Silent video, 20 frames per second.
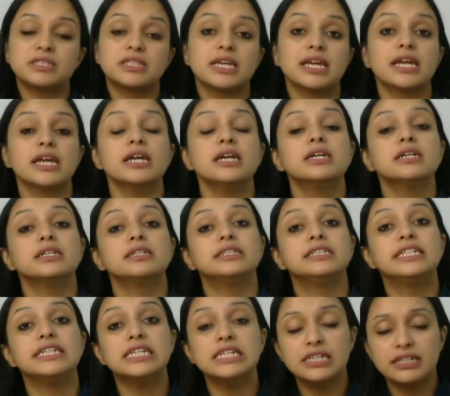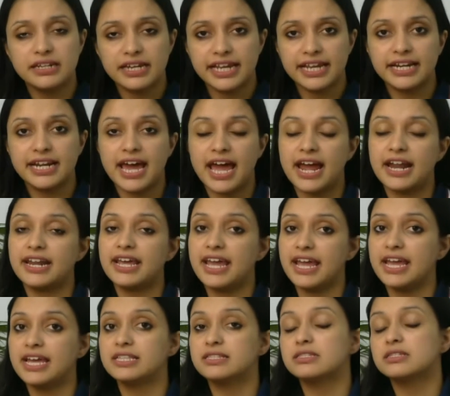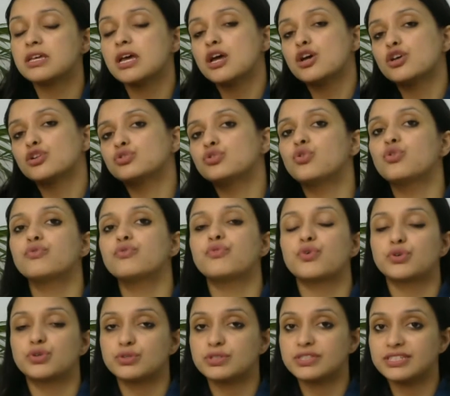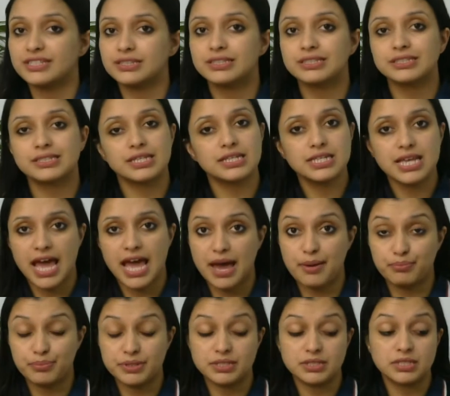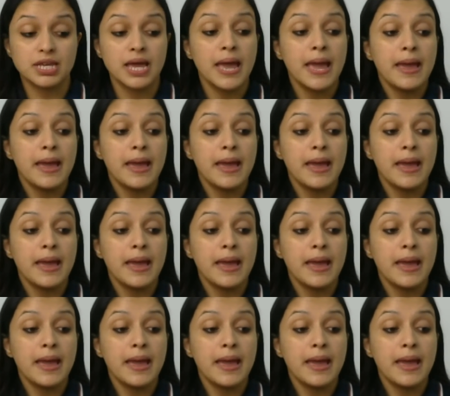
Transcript: they degrade and hence no photosynthesis happens.